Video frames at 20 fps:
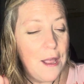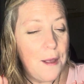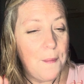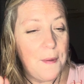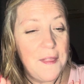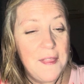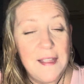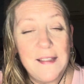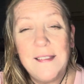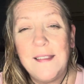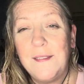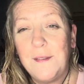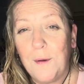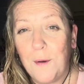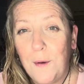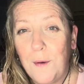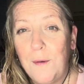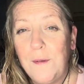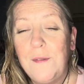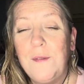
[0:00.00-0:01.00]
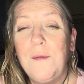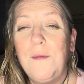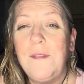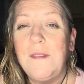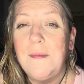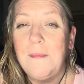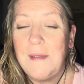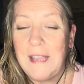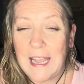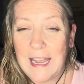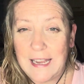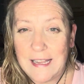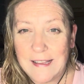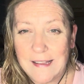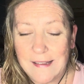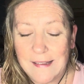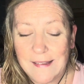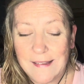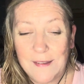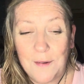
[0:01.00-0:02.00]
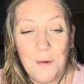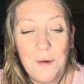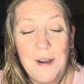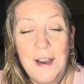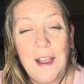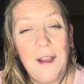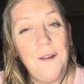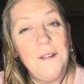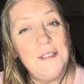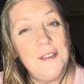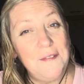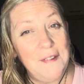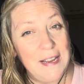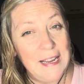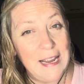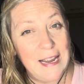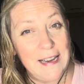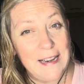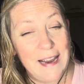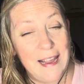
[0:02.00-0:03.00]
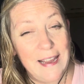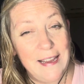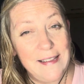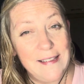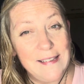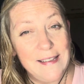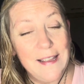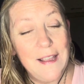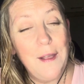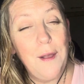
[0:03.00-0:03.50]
but this is also some guidance on how to recognise